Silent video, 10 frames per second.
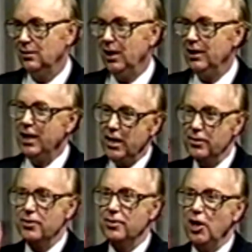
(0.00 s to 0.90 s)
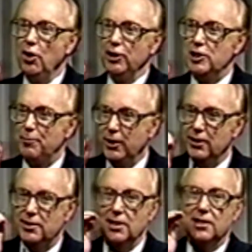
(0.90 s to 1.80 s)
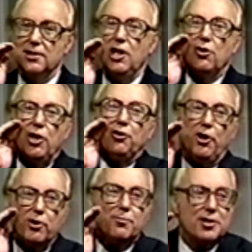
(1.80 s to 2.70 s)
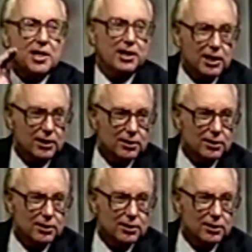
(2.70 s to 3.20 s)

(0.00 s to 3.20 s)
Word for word: And again, the Holy Spirit says, No, don't go to Bithynia.